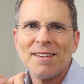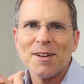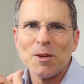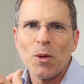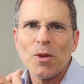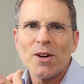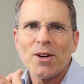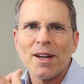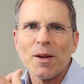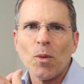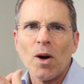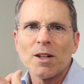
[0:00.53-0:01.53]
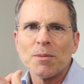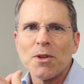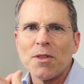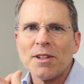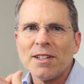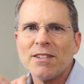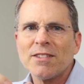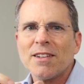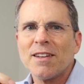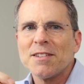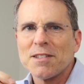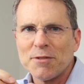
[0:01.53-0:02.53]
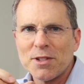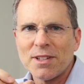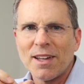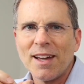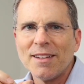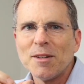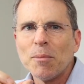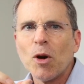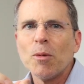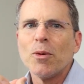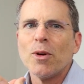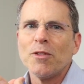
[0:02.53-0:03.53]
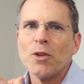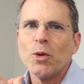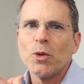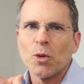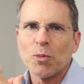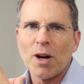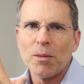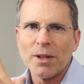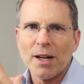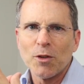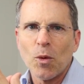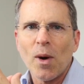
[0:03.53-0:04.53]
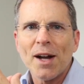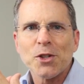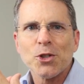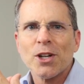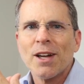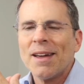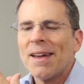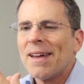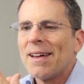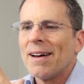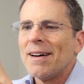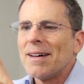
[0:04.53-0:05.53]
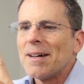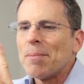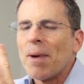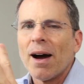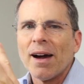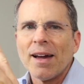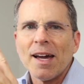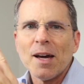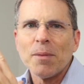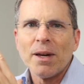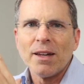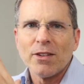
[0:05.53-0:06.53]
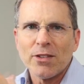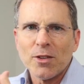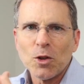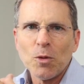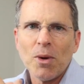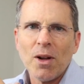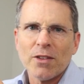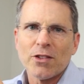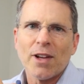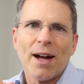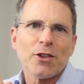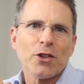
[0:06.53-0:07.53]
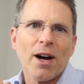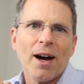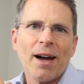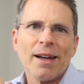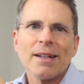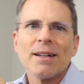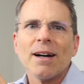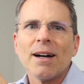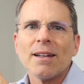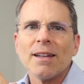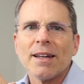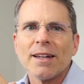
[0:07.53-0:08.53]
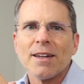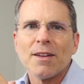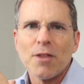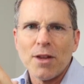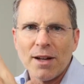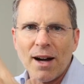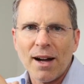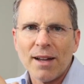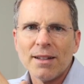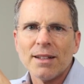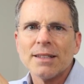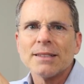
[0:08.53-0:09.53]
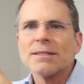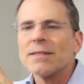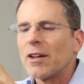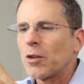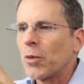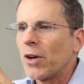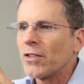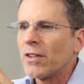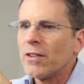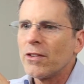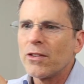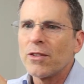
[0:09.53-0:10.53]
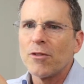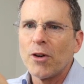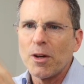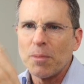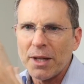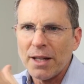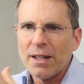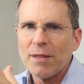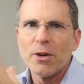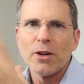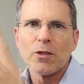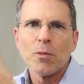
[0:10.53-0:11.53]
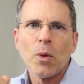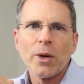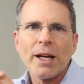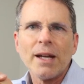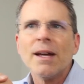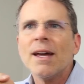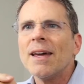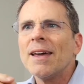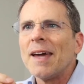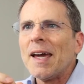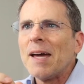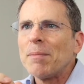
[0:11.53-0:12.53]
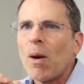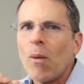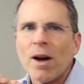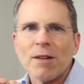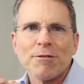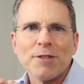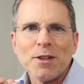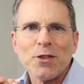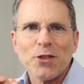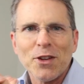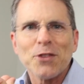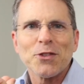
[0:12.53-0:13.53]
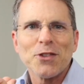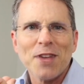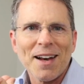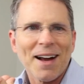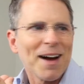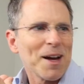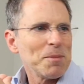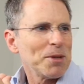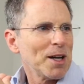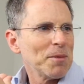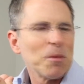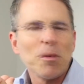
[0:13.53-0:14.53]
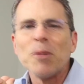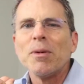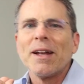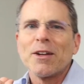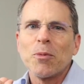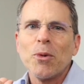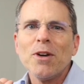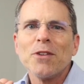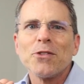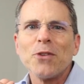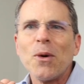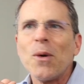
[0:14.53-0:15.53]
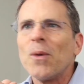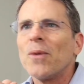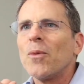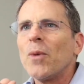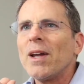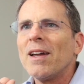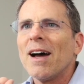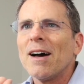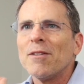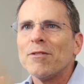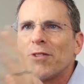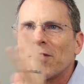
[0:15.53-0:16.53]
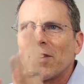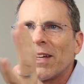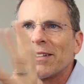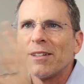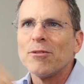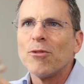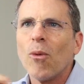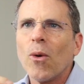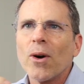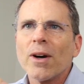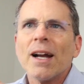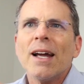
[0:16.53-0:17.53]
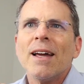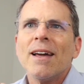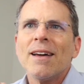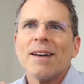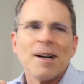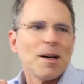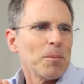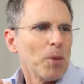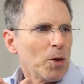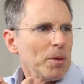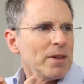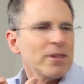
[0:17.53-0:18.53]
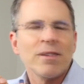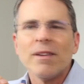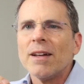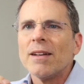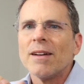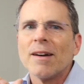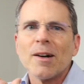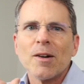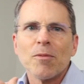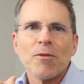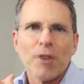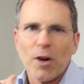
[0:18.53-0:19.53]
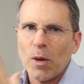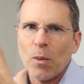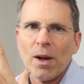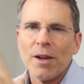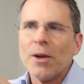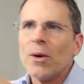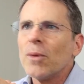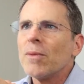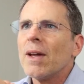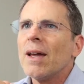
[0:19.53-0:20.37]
Hello there, and welcome to the least sophisticated bourbon review you'll probably ever watch. I am a single malt Scotch guy. I like the Islay expressions, very peaty, very smoky, and my wife insists that I become a bourbon expert, so we have selected four bourbons that are fairly well known.